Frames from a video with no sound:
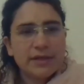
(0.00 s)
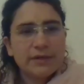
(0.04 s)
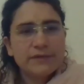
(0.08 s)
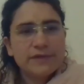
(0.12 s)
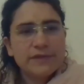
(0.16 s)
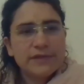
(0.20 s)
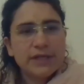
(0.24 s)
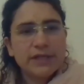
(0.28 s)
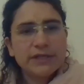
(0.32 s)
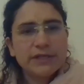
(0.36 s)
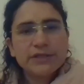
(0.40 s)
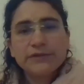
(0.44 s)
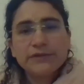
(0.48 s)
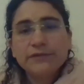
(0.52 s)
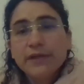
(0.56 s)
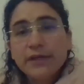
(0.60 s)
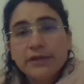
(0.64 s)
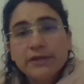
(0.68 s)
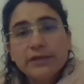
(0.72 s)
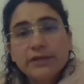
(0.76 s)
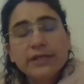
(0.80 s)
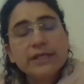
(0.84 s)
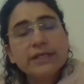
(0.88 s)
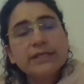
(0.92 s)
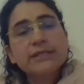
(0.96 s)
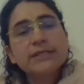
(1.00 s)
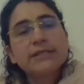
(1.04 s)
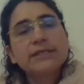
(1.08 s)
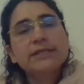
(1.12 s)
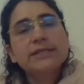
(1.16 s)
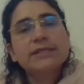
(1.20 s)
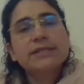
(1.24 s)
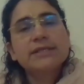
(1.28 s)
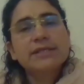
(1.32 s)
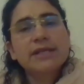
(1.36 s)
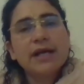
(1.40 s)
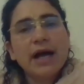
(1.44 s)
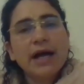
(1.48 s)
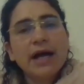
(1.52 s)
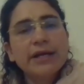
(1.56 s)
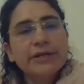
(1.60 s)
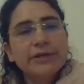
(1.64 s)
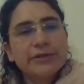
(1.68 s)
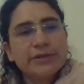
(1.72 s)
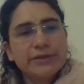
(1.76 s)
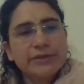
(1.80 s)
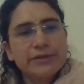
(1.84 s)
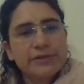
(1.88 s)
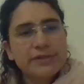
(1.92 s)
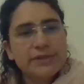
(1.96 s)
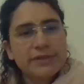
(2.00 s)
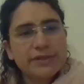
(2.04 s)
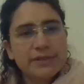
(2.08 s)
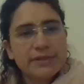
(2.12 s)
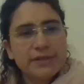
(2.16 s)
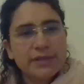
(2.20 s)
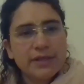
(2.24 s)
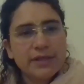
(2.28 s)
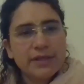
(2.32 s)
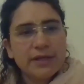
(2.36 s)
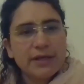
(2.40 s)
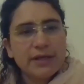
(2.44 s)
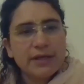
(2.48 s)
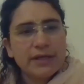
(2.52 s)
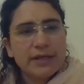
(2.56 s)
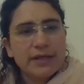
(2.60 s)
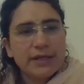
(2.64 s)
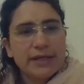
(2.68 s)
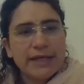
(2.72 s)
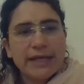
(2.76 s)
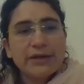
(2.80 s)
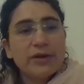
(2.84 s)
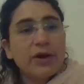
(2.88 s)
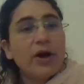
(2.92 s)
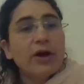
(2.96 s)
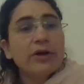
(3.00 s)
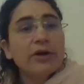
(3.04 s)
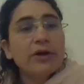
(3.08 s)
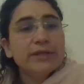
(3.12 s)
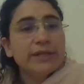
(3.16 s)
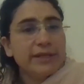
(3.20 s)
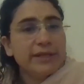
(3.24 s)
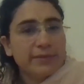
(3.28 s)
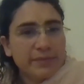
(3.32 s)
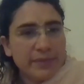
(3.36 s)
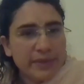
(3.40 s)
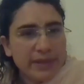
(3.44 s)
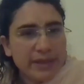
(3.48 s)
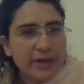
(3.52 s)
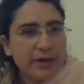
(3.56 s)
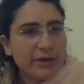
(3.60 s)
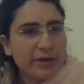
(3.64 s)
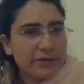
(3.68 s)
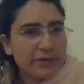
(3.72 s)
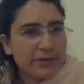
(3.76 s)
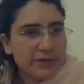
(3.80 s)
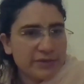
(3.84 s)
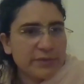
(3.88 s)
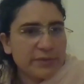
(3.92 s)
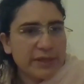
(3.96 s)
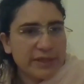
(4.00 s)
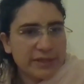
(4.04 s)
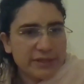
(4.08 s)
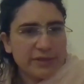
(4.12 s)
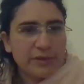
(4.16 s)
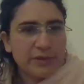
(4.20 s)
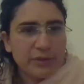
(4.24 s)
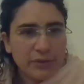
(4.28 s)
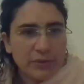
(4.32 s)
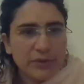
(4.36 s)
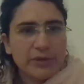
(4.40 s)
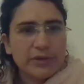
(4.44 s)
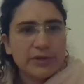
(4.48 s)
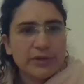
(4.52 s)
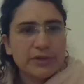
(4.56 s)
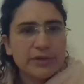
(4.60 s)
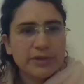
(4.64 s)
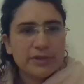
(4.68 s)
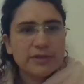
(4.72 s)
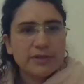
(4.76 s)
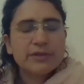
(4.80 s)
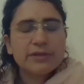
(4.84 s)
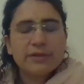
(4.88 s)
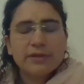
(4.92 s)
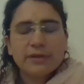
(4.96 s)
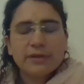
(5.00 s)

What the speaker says: of such feelings and desires can only be our sweet Lord.